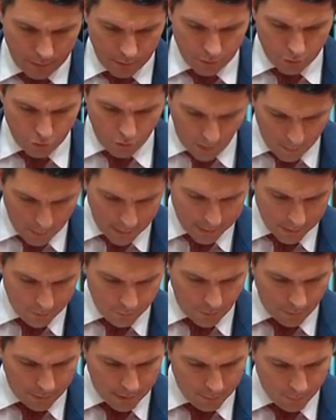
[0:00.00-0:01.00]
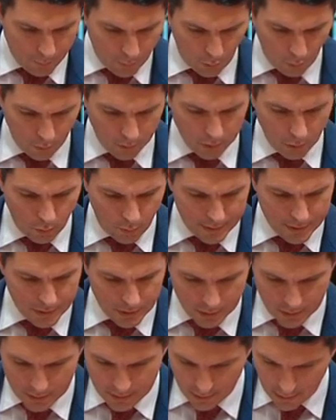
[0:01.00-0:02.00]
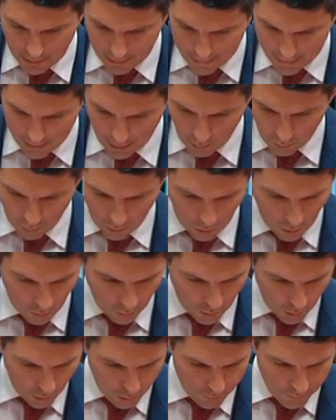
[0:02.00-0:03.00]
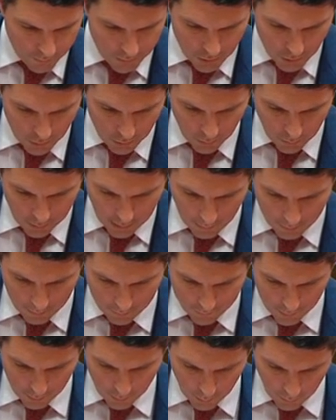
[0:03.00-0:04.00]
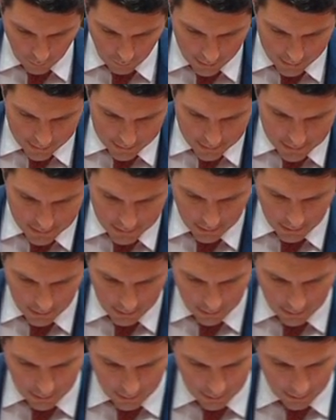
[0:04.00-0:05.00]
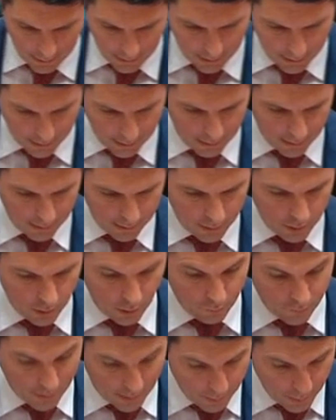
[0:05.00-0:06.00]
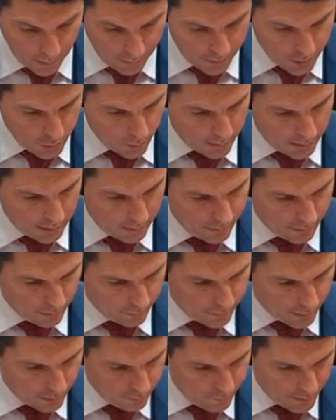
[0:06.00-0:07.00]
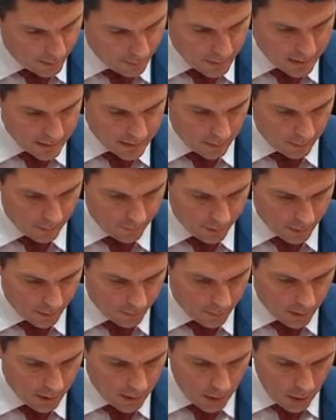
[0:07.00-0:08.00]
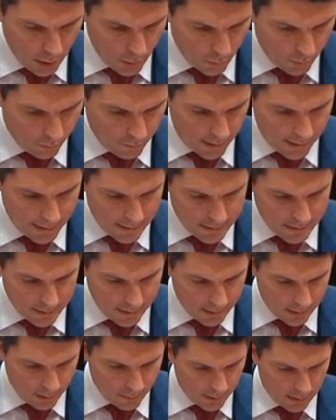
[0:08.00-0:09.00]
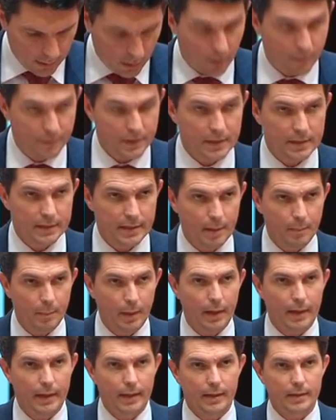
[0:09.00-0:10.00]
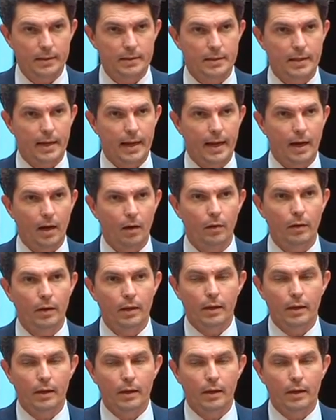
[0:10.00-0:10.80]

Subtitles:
troubling and very important questions that are now long overdue. A couple of them were raised in November, on the 20th of November. Some of them were raised in the middle of December. It is now